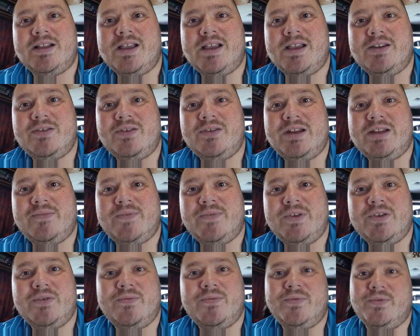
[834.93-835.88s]
I do that for
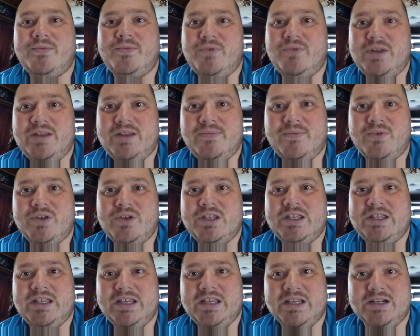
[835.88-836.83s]
you for free for a
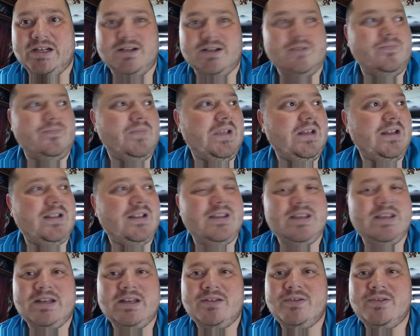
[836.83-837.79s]
year. In a
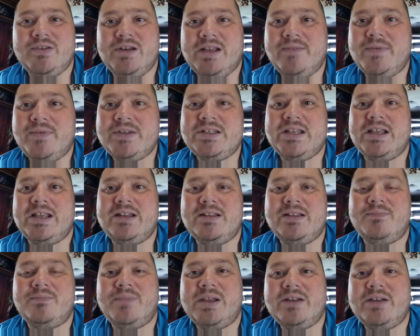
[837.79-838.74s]
year you never said,
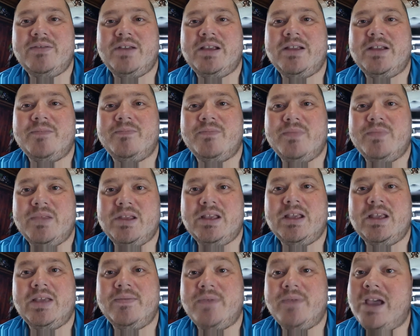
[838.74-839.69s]
Patrick,
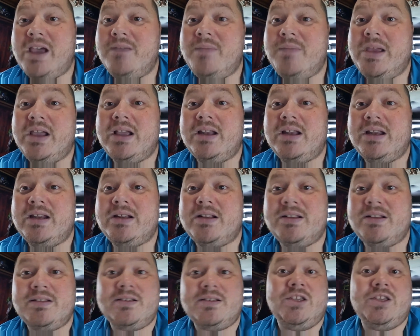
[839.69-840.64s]
if I make a
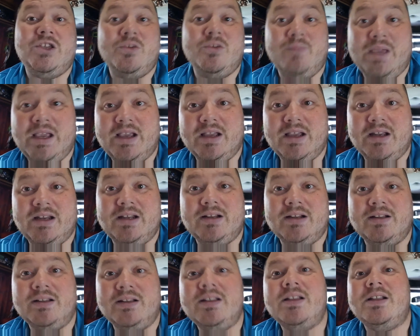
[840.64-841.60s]
little, you make a
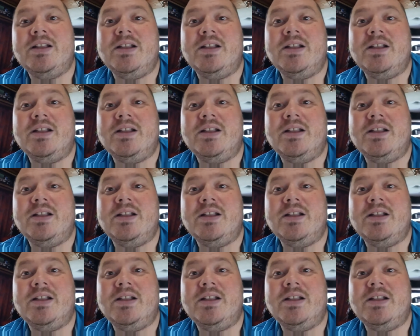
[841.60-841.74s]
little.